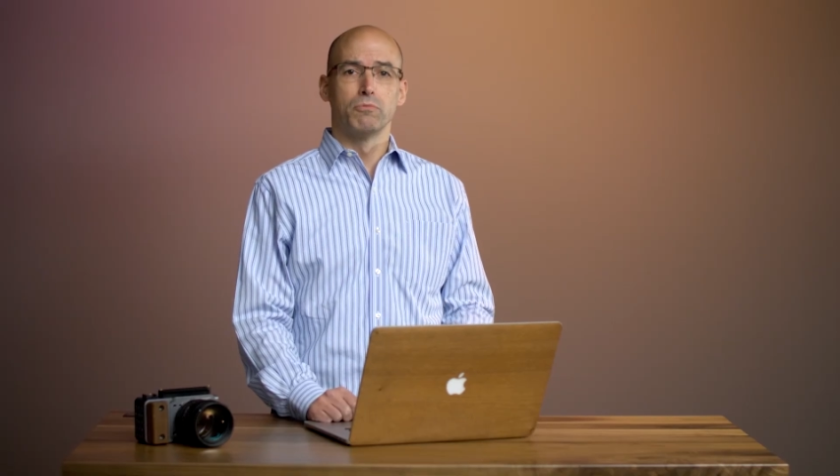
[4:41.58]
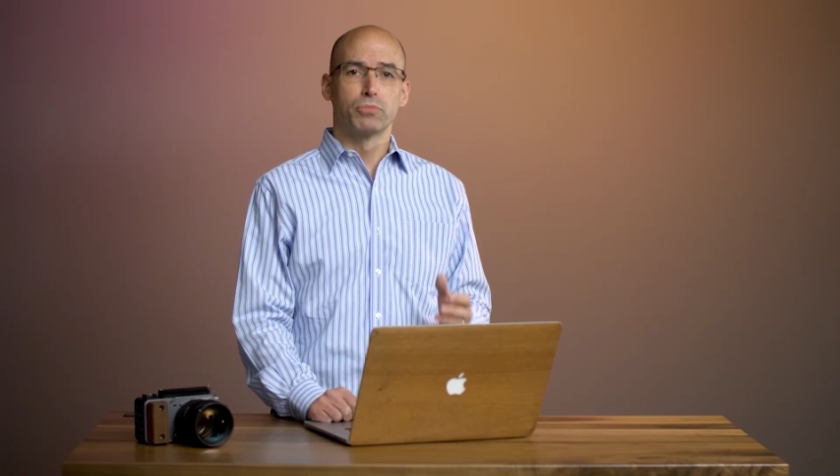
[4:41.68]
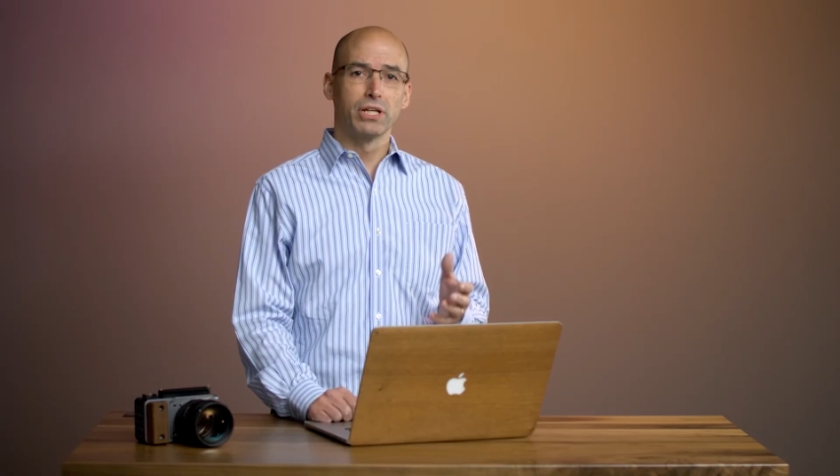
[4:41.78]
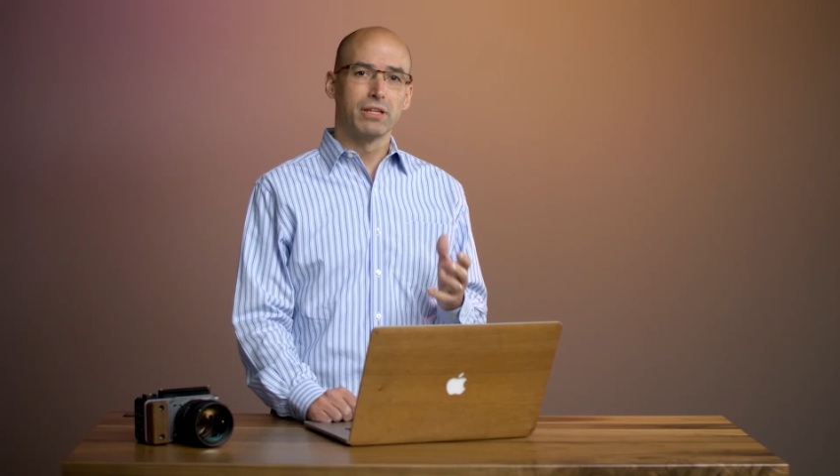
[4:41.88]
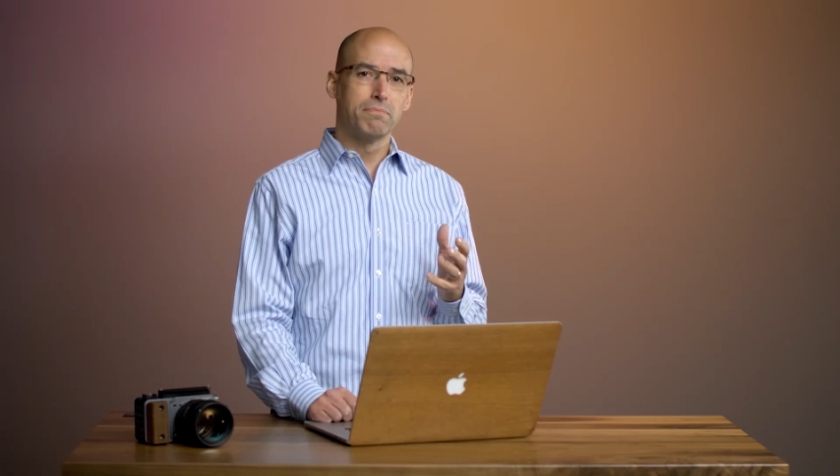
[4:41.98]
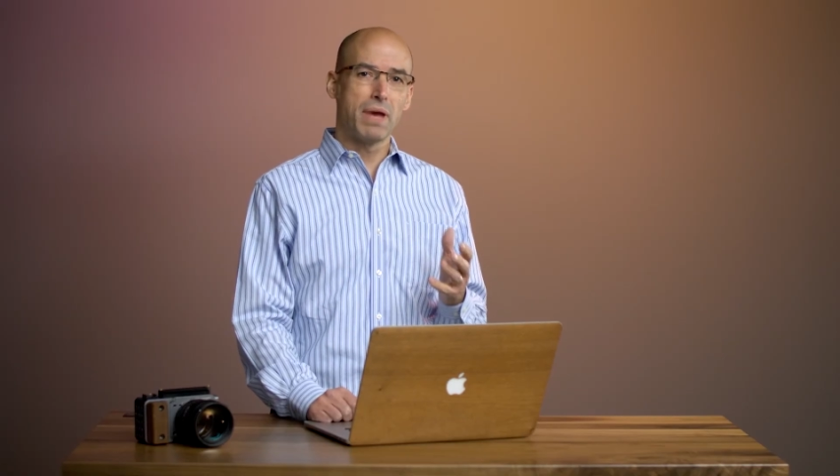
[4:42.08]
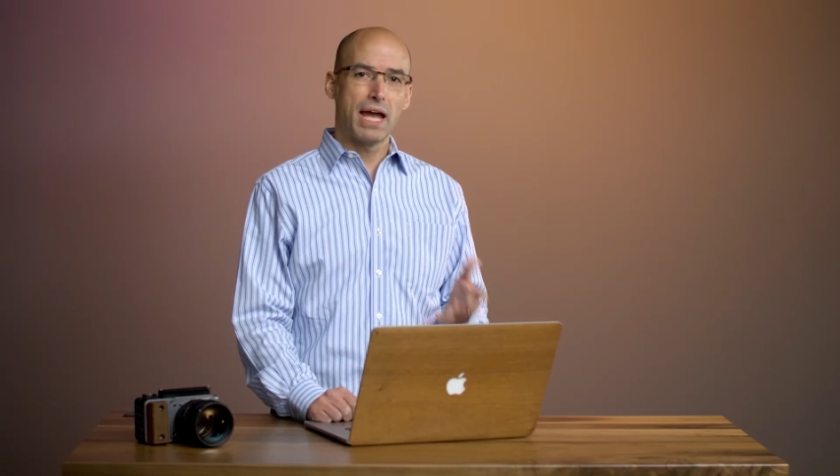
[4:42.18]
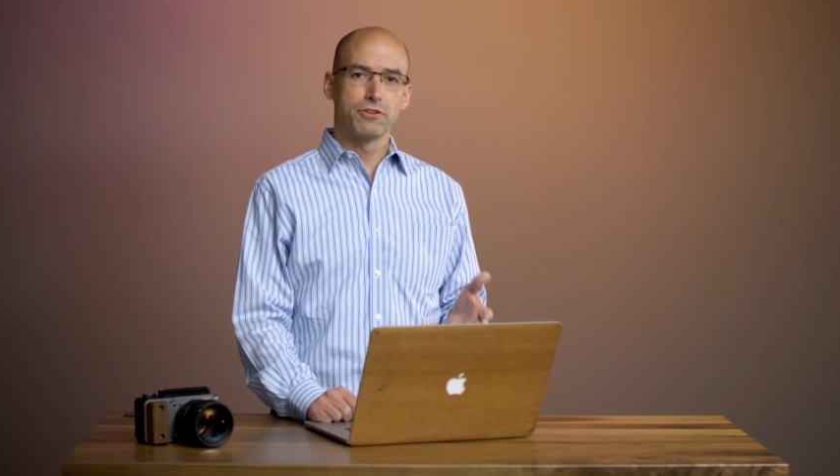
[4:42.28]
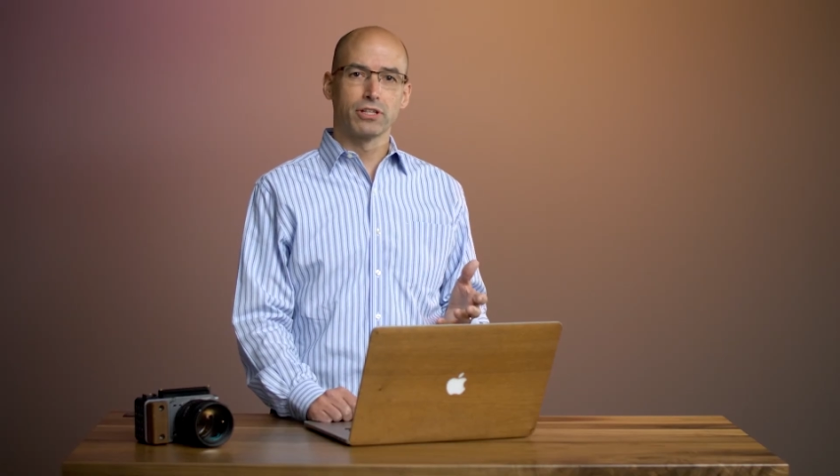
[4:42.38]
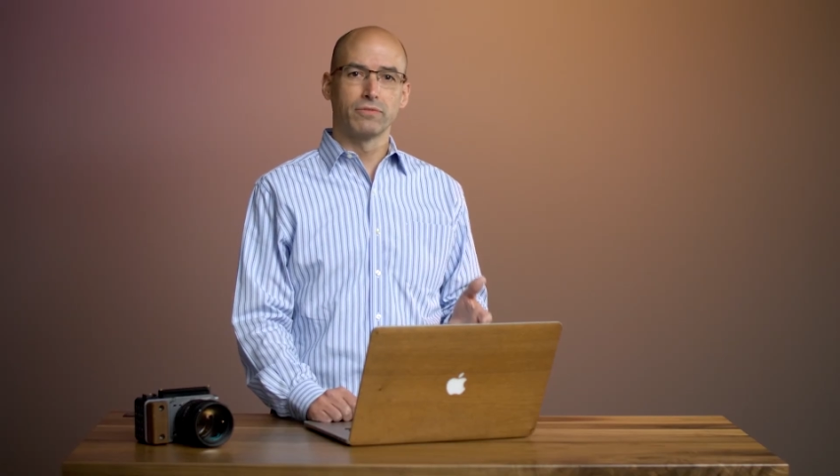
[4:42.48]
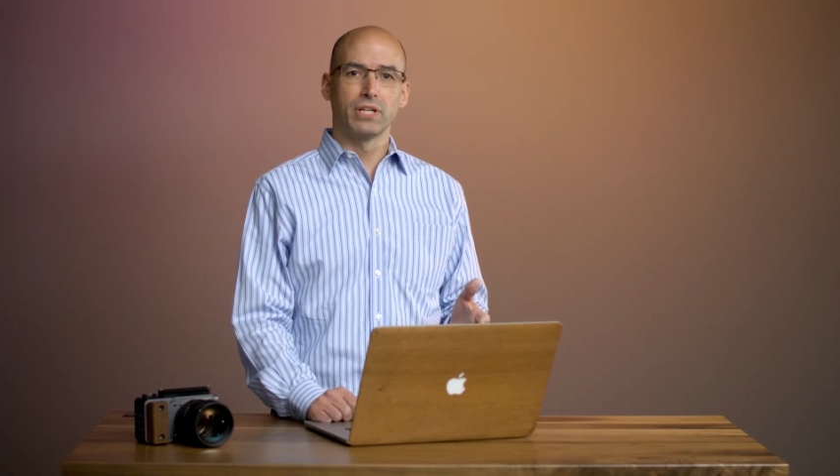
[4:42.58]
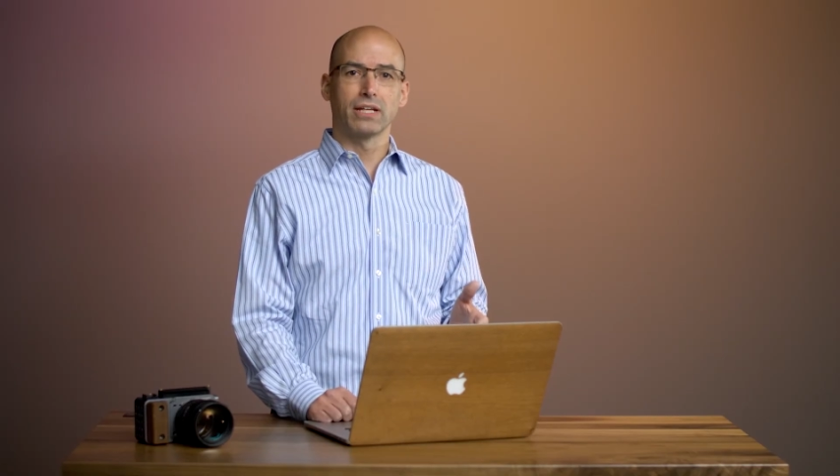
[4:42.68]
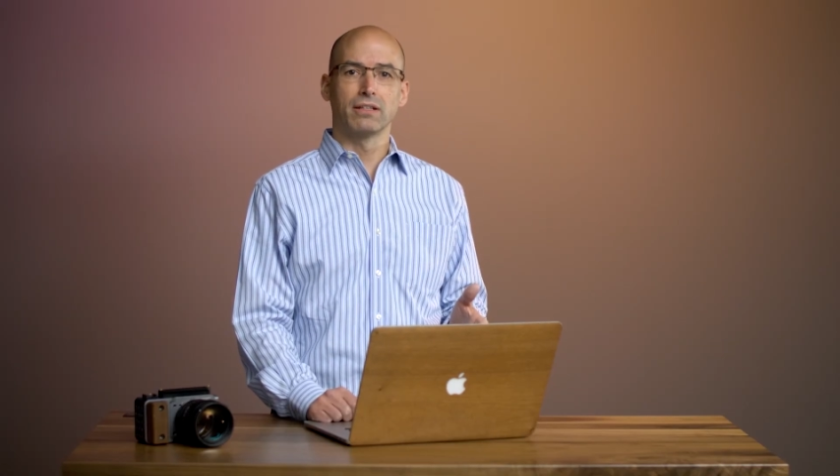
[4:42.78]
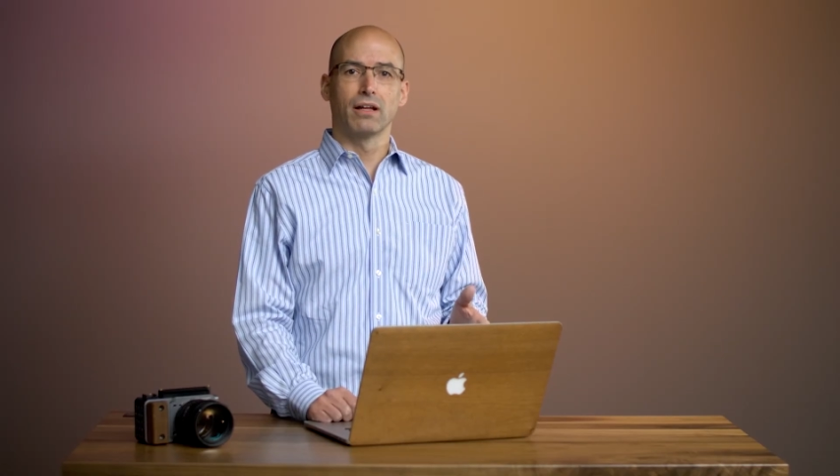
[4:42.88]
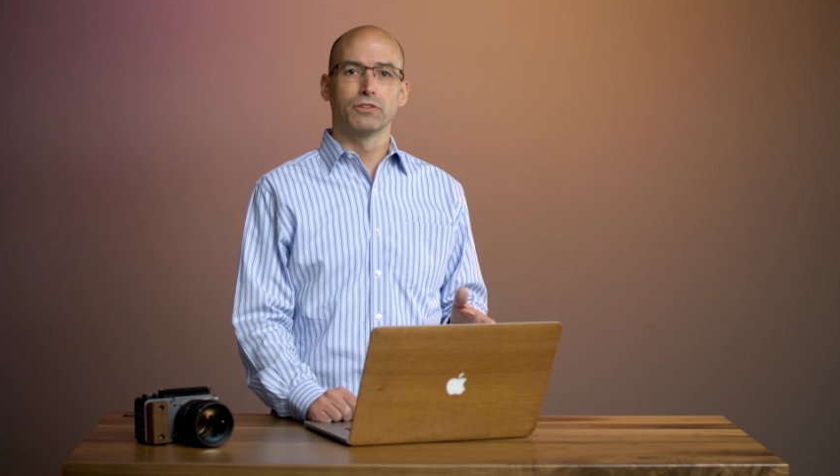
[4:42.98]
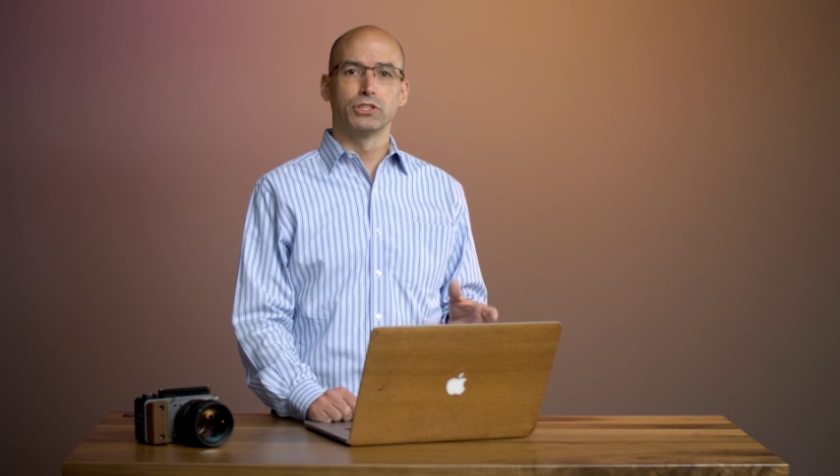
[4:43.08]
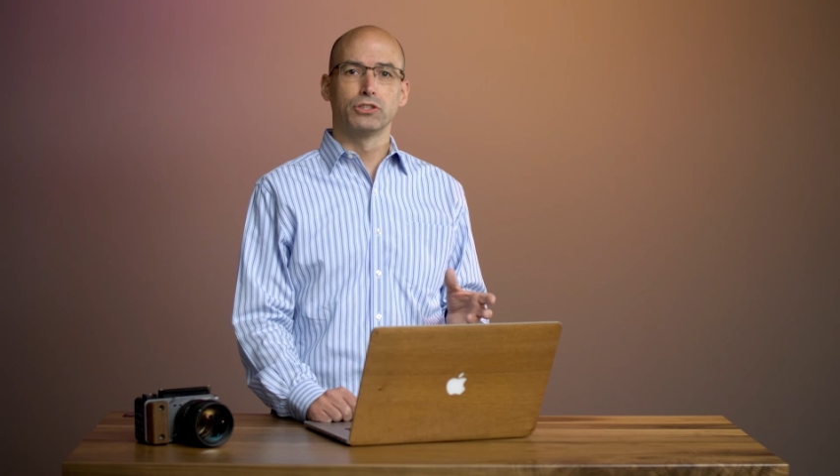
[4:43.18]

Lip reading: Bringing the magic of technology